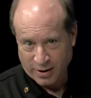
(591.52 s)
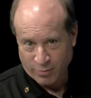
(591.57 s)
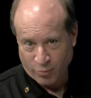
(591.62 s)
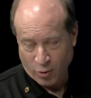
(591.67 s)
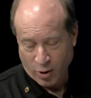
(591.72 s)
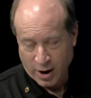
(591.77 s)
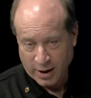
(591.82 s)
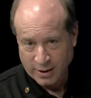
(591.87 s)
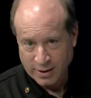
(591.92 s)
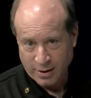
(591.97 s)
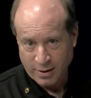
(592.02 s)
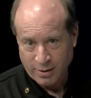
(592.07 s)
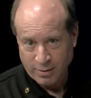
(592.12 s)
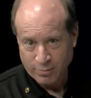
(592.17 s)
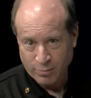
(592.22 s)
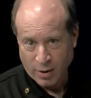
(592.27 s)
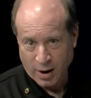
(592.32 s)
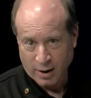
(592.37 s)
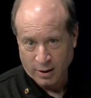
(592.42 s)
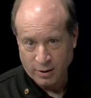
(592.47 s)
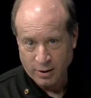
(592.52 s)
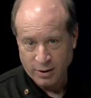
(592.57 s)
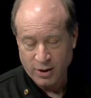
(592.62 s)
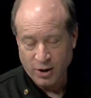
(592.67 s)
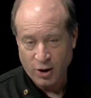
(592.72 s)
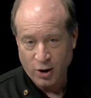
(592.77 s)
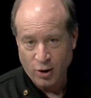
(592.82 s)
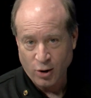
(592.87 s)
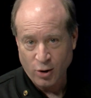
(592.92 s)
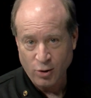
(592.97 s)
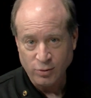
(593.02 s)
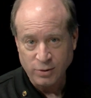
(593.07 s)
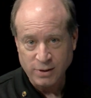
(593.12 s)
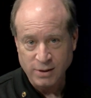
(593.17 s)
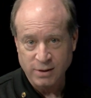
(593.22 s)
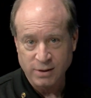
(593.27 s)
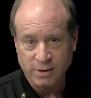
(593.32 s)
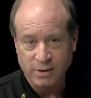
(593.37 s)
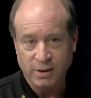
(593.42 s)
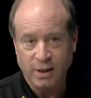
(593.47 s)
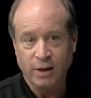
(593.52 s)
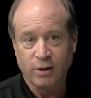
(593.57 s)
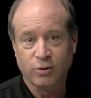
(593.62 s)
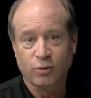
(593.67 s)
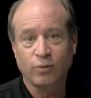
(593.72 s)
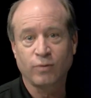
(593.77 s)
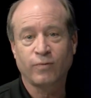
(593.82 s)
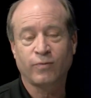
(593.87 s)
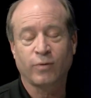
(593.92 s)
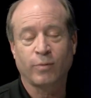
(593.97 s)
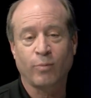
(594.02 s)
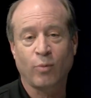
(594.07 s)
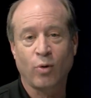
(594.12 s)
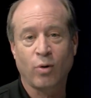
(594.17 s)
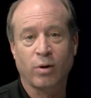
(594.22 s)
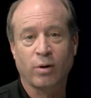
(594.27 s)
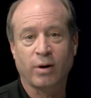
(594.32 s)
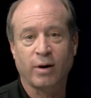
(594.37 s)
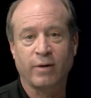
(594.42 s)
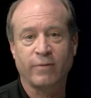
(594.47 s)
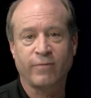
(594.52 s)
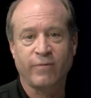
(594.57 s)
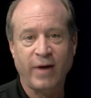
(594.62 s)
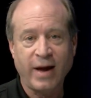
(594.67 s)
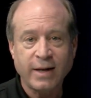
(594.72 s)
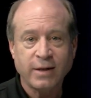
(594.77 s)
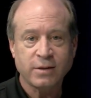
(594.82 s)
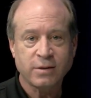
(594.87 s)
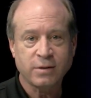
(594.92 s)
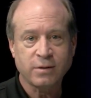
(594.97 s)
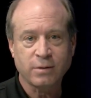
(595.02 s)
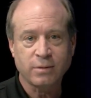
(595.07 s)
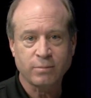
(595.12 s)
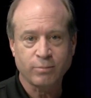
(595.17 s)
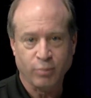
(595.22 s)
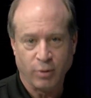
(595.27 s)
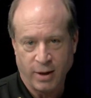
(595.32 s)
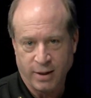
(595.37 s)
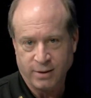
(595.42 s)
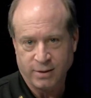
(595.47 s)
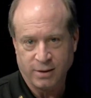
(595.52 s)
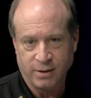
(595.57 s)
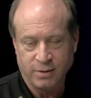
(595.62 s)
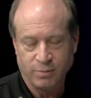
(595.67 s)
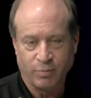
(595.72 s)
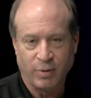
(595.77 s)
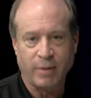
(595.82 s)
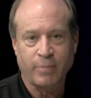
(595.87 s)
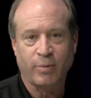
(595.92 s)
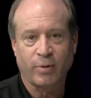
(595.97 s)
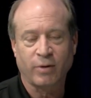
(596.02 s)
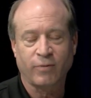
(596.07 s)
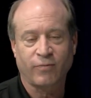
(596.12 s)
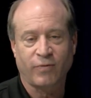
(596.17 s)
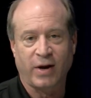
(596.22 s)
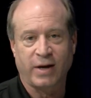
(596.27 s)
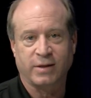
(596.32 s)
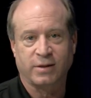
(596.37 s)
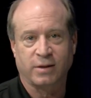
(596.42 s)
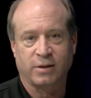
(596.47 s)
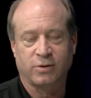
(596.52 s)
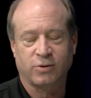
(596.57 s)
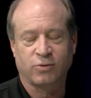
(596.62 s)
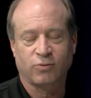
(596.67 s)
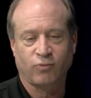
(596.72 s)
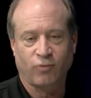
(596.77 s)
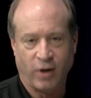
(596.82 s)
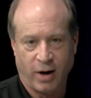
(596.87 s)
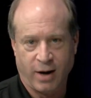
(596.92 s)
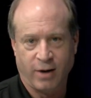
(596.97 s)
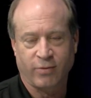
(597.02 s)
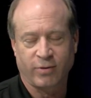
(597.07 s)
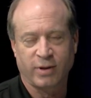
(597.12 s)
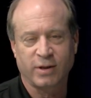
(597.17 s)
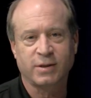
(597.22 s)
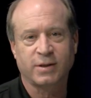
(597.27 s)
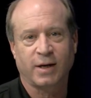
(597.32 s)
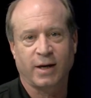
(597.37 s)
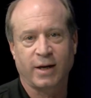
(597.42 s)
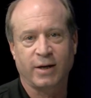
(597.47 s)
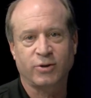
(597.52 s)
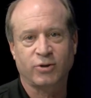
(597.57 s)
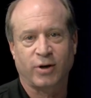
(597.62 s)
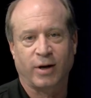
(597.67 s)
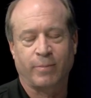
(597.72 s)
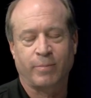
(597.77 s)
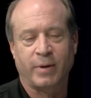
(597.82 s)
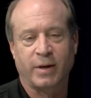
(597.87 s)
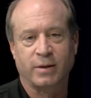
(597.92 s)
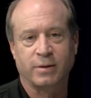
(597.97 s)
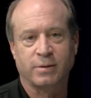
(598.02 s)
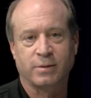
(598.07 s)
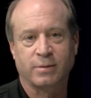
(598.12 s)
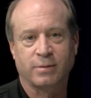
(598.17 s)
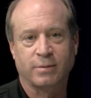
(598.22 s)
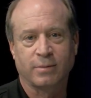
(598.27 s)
Brockton. Mark Linde, your host. Stay tuned for more events, places, people, and faces right here in the City of Champions.